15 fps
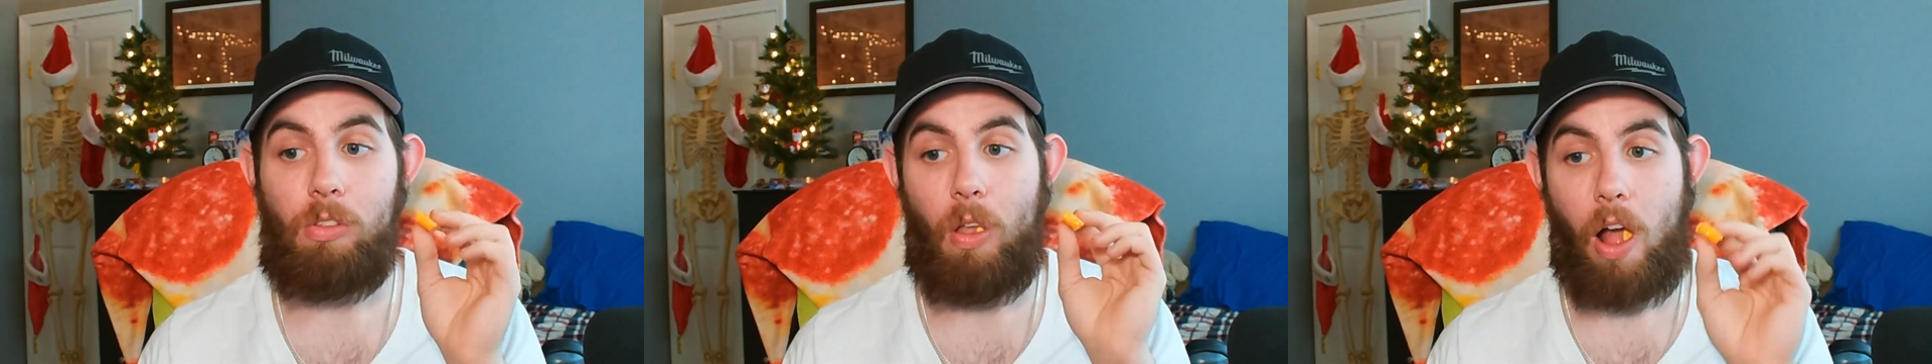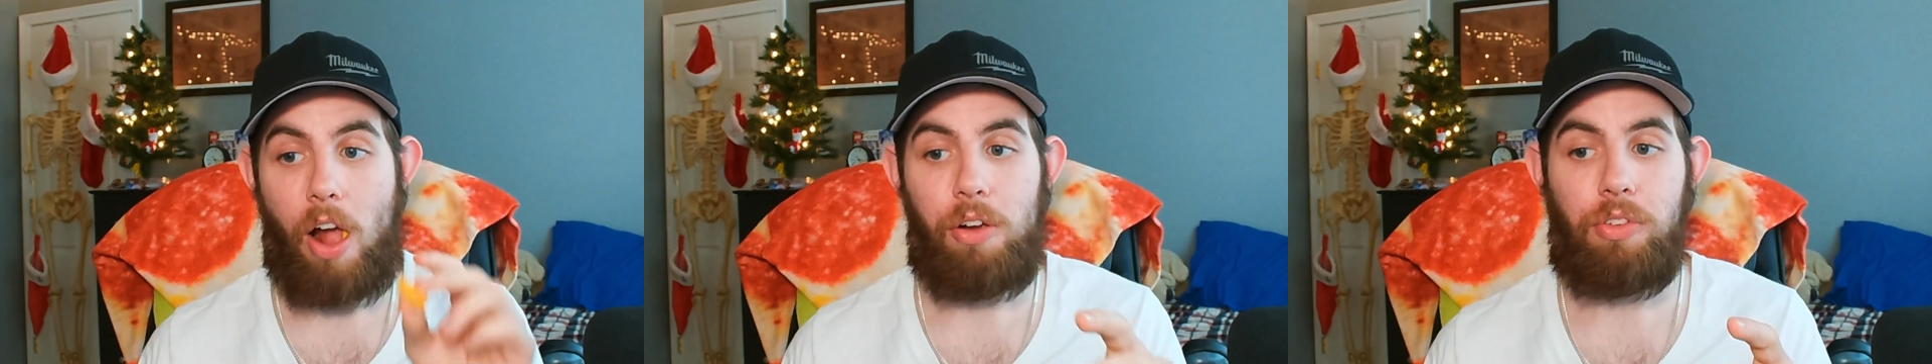
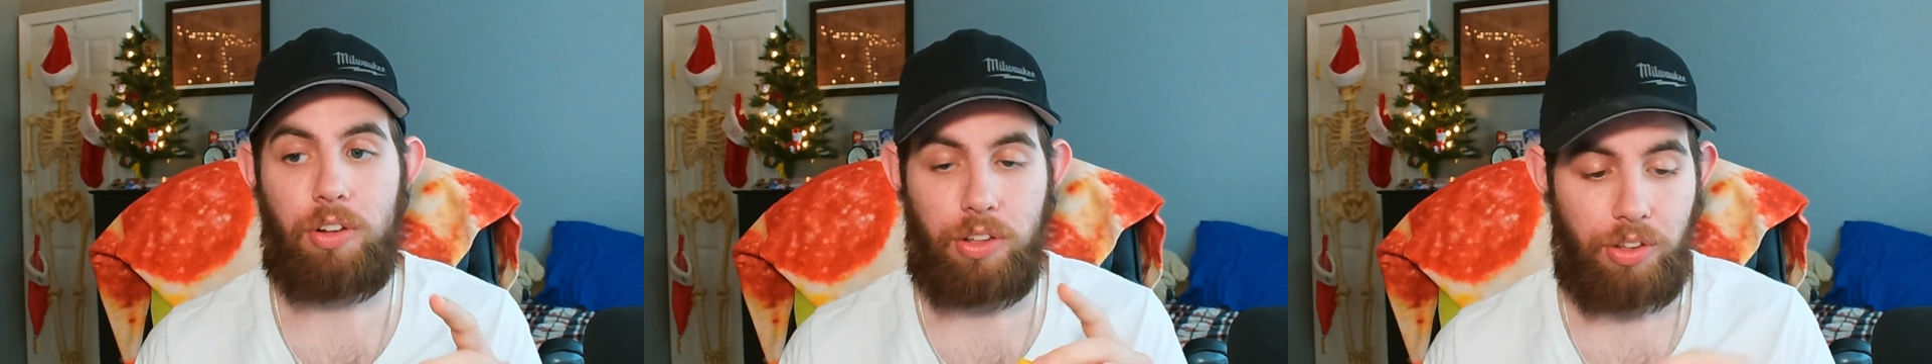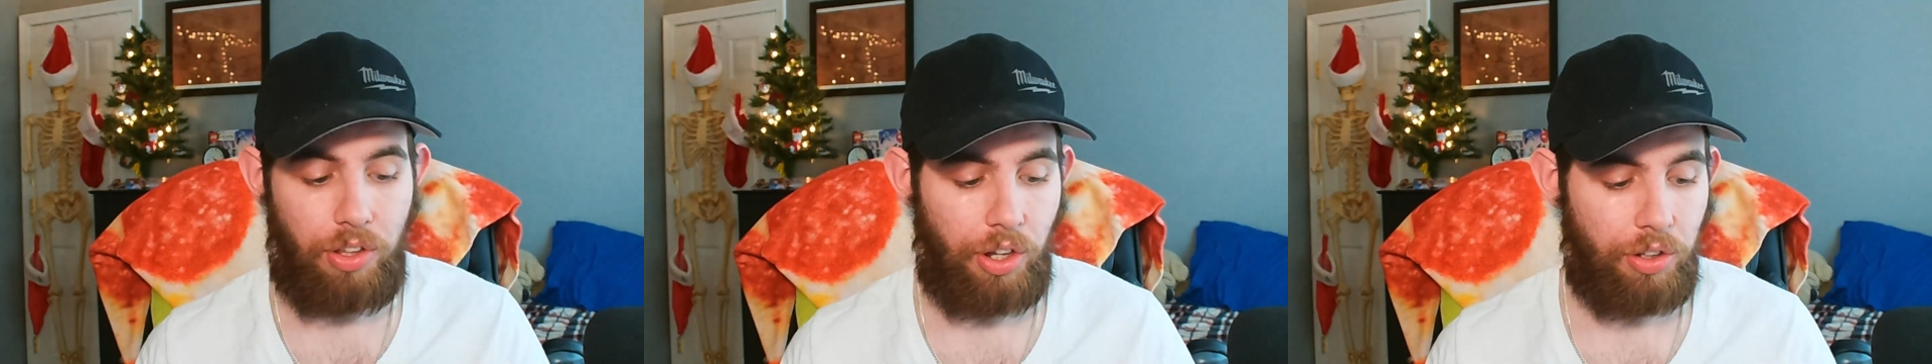I
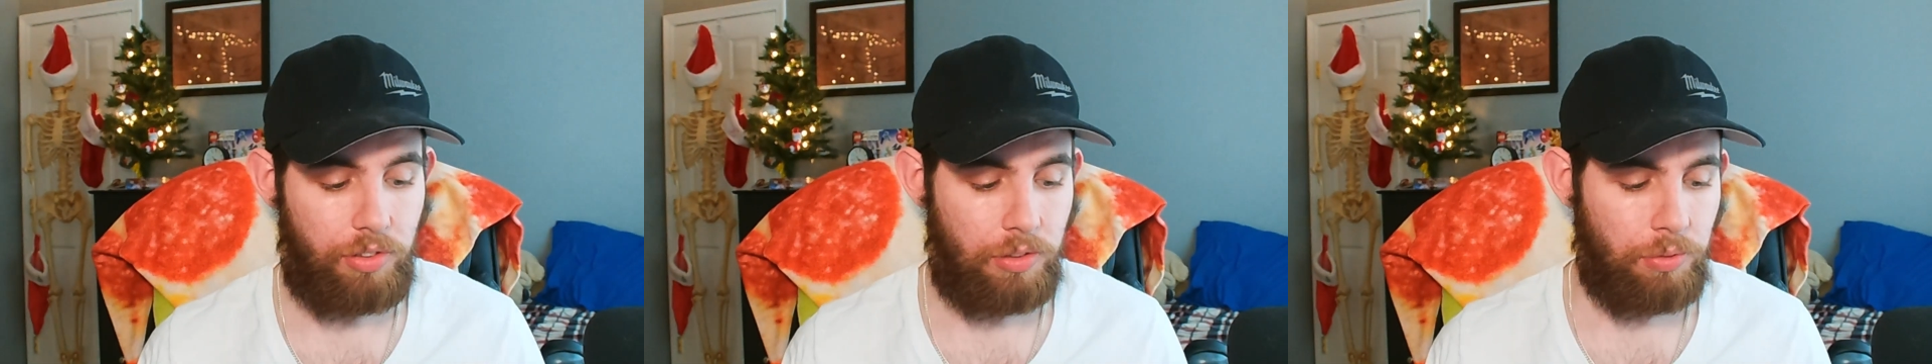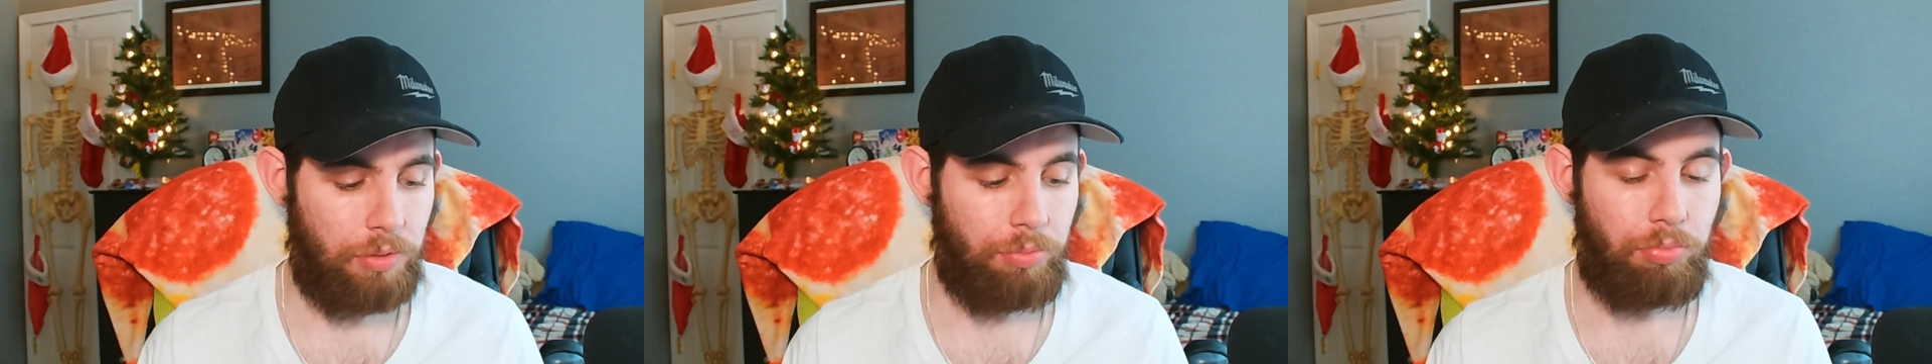really like
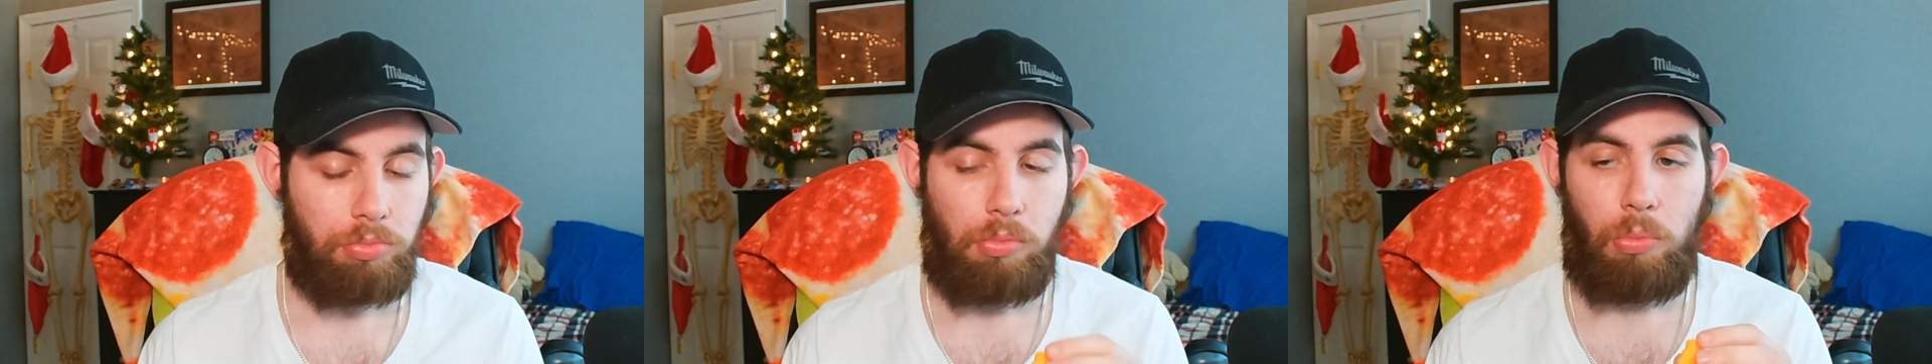this one.